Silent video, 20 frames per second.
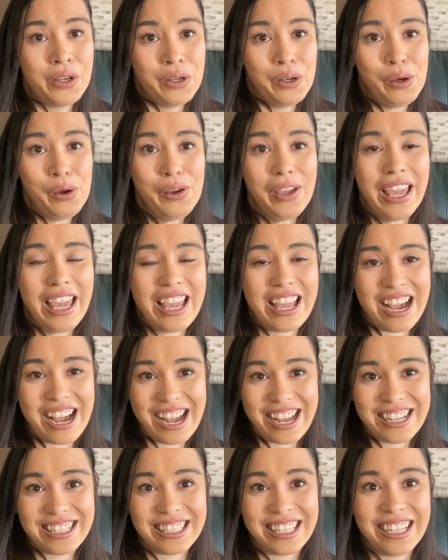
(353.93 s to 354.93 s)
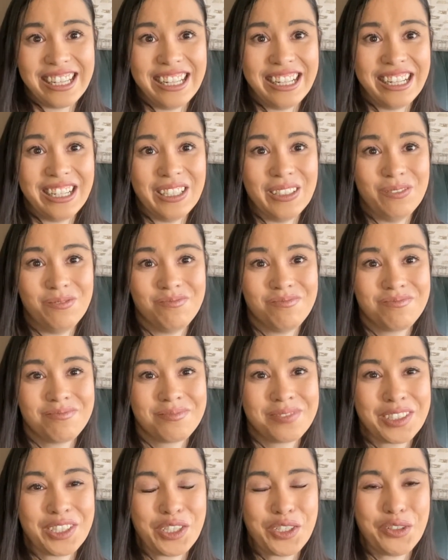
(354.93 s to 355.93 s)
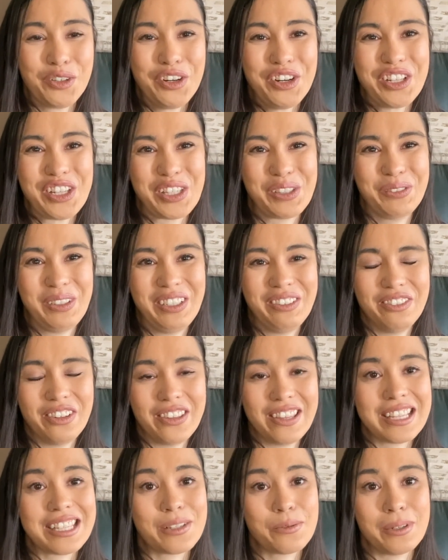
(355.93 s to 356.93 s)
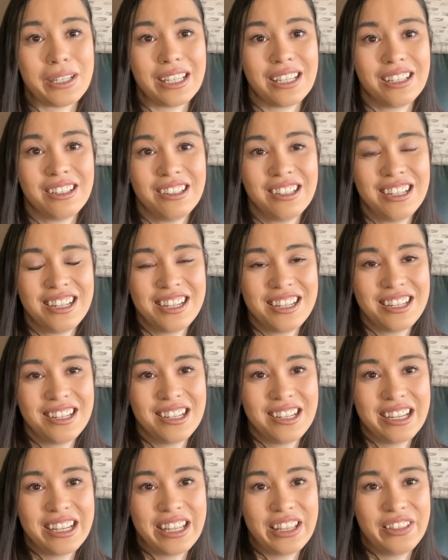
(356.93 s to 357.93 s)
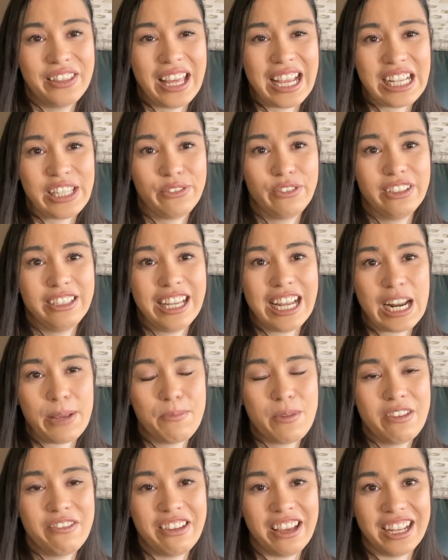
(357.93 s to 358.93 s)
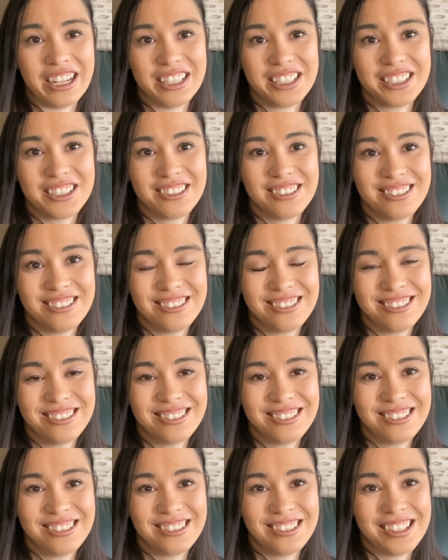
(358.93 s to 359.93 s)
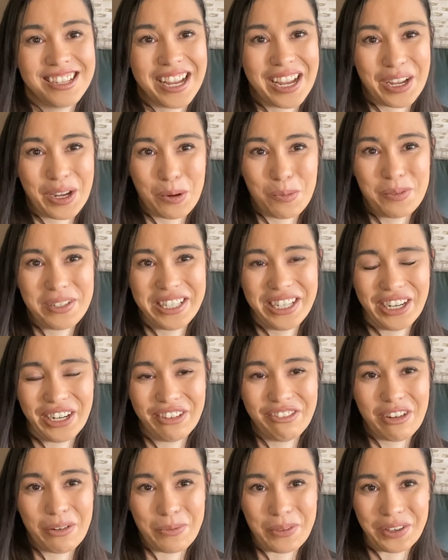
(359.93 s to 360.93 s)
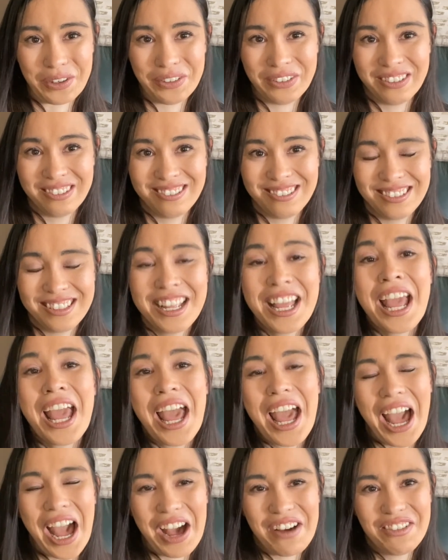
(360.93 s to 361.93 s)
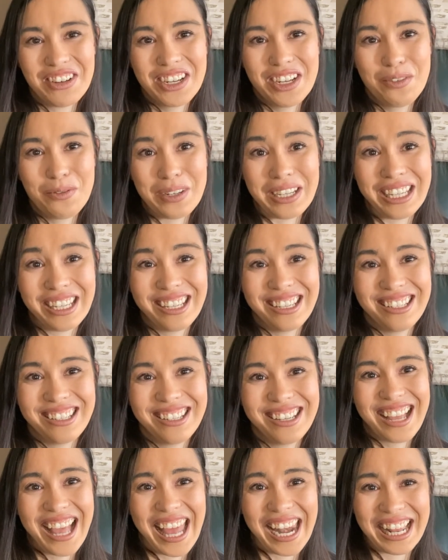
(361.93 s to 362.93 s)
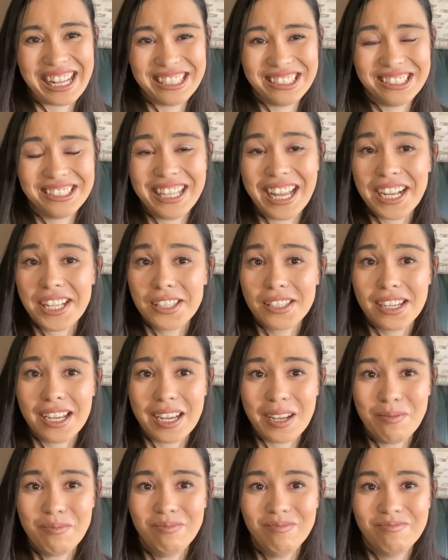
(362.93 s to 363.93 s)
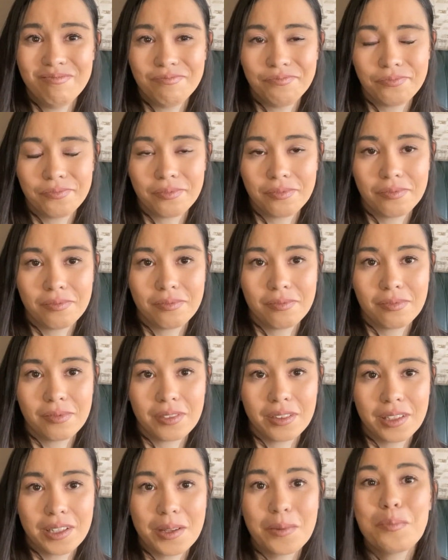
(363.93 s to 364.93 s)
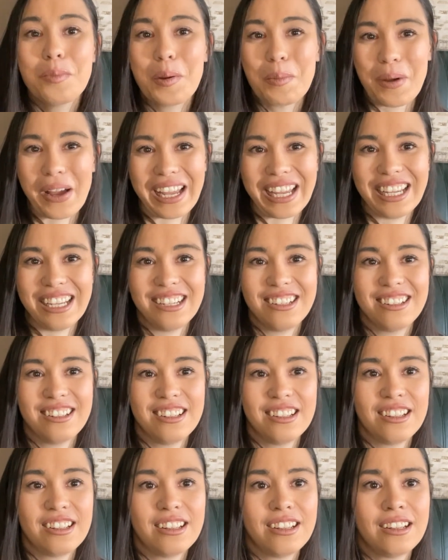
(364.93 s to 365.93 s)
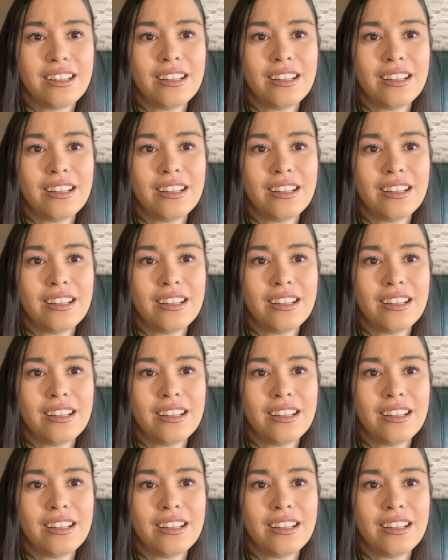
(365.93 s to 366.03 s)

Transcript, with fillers: Okay guys, short and sweet for this week. Thanks for letting me vent. I hope to hear from you. Have a good week, and until next time, bye-bye.